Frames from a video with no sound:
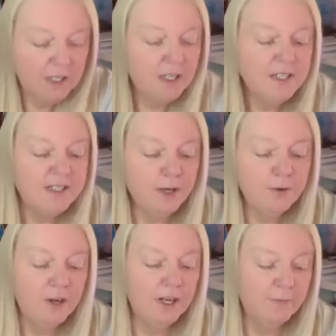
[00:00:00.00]
So
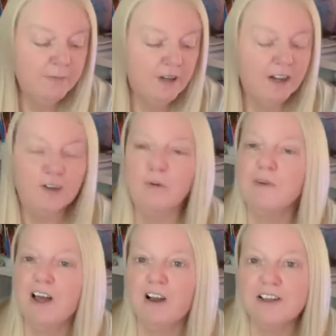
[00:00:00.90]
um I got
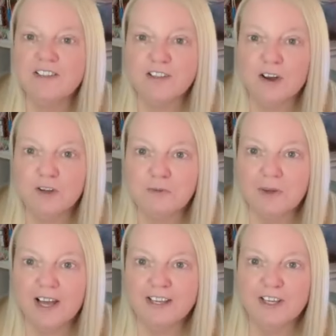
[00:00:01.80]
my ice yarn
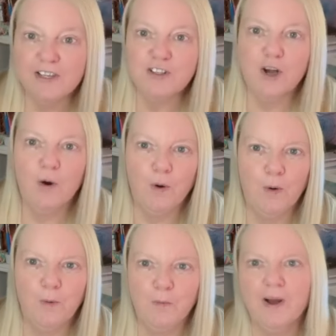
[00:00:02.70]
package.
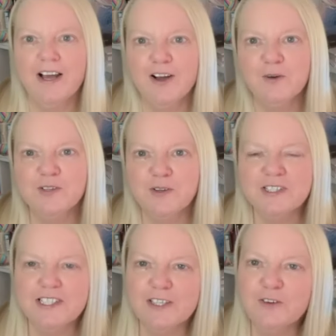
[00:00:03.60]
Oh wow. So I
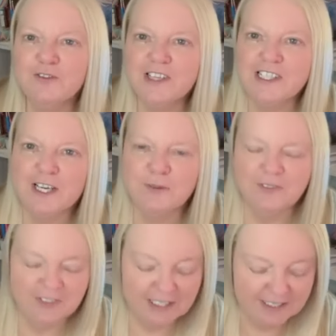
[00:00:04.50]
did a little video
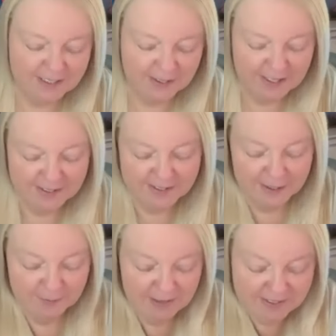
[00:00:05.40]
of it, so that's
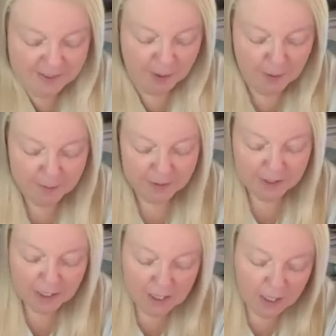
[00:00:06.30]
uh, that's up.
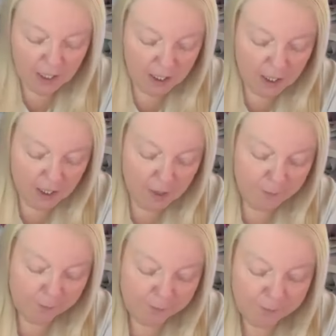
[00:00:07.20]

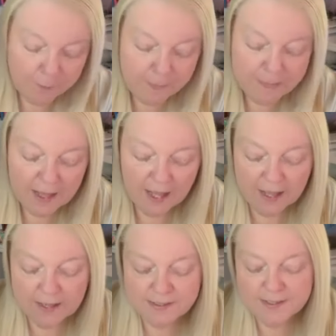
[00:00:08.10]
Um
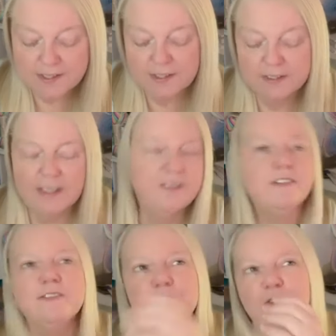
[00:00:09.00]
and the other,
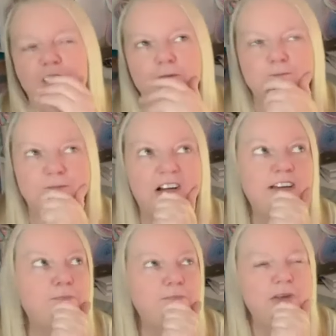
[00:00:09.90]
well, I
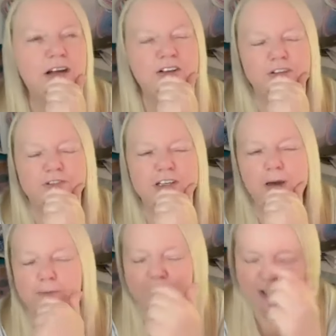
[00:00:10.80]
didn't I don't think
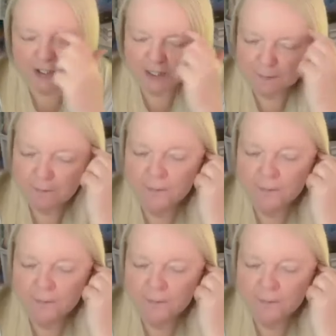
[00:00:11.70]
I mentioned it,